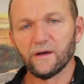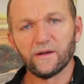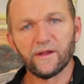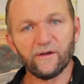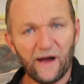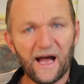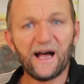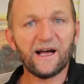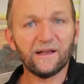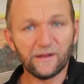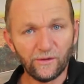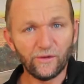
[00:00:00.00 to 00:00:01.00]
There
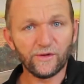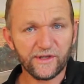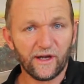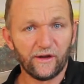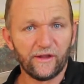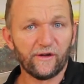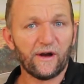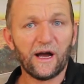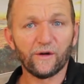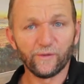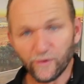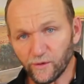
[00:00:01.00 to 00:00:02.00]
are laws though, there
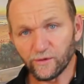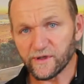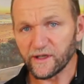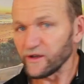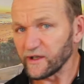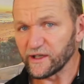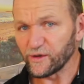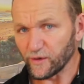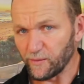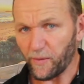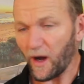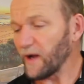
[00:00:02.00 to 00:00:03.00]
are rules that you need to
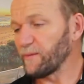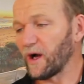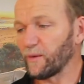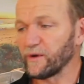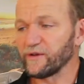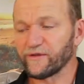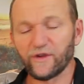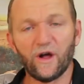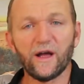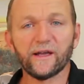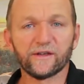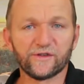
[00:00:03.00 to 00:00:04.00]
abide by when you're
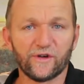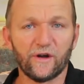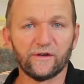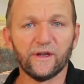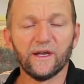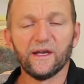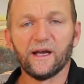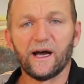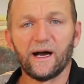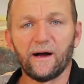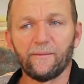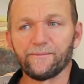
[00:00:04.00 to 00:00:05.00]
flying a drone.
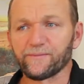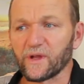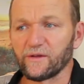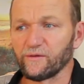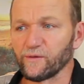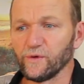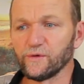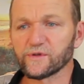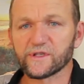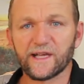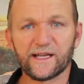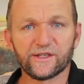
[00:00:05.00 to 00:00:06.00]

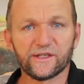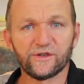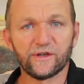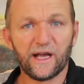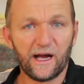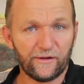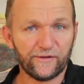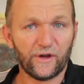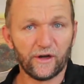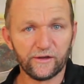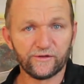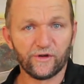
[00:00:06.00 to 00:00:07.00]
Rules such as you can't
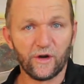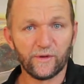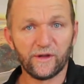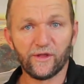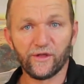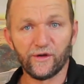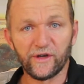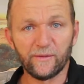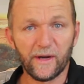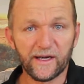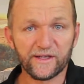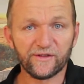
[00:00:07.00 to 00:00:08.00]
fly your drone within 30
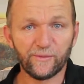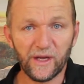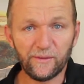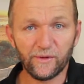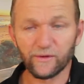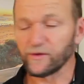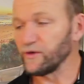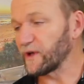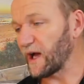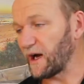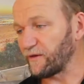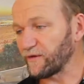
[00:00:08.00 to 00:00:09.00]
meters of people, you
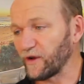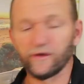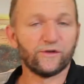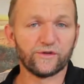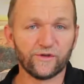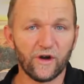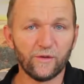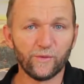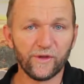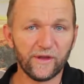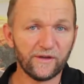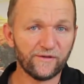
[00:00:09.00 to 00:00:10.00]
can't fly your drone
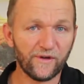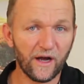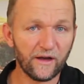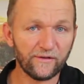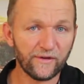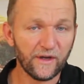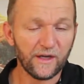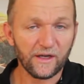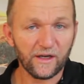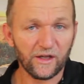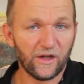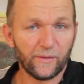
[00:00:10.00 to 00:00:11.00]
within 5
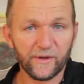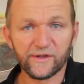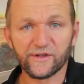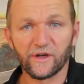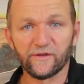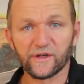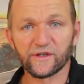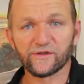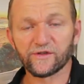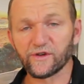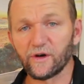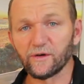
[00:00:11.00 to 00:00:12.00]
kilometers of a
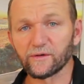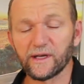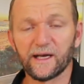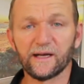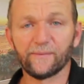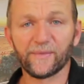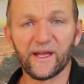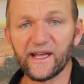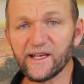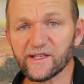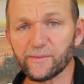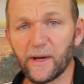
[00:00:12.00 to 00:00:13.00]
controlled
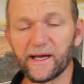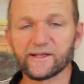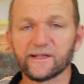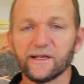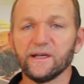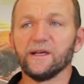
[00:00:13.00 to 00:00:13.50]
airspace,